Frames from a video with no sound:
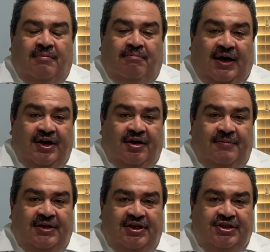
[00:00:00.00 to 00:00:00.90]
My
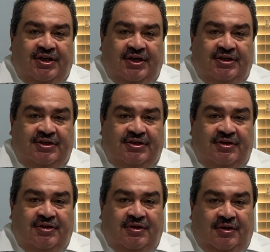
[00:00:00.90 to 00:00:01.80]
recommendation is
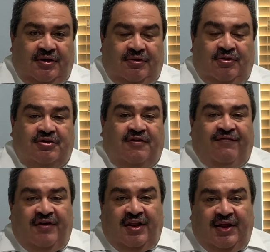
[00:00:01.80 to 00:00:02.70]
not to
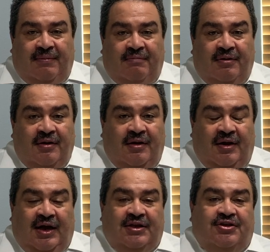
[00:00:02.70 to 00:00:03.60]
fill them
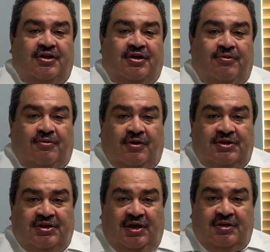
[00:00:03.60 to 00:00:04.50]
until you
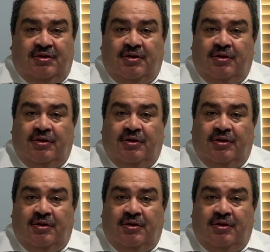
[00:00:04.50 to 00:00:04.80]
consult